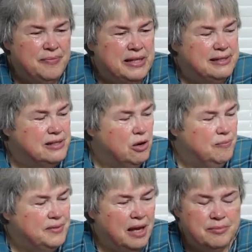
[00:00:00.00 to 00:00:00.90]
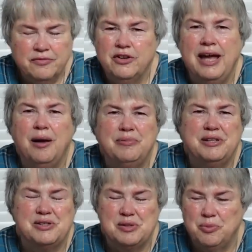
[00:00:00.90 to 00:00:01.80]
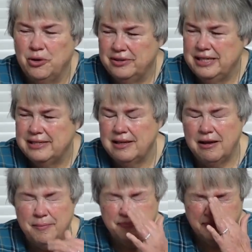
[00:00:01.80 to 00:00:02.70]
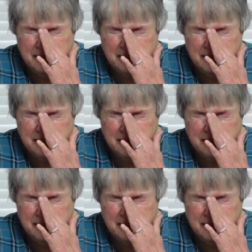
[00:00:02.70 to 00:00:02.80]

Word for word: So I'm very happy to support these um,